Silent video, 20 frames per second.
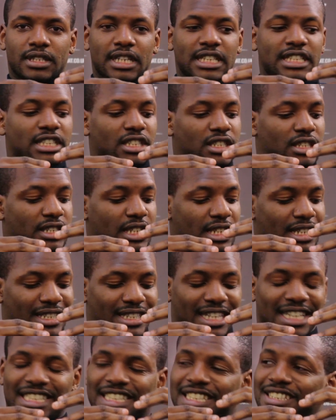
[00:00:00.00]
This is
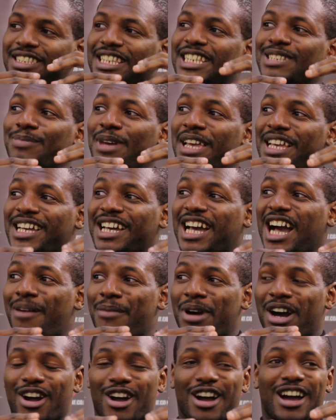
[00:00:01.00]
this this may
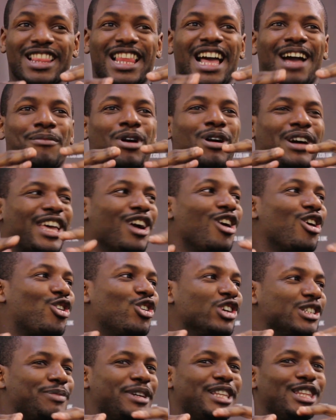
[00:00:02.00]
come out like my girl
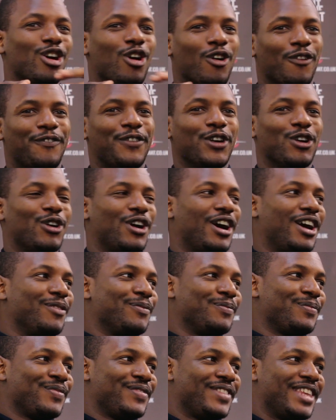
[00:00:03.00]
calls me no filter.
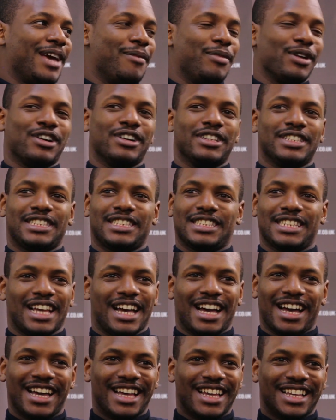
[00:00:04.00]
Yeah, because
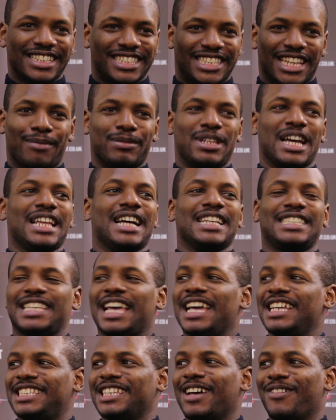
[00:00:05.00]
sometimes I
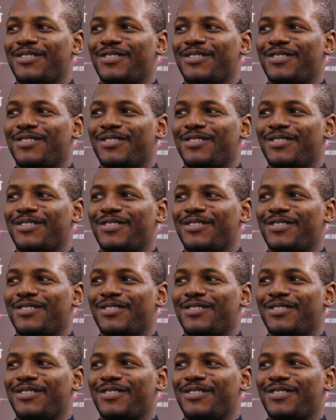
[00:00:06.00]
say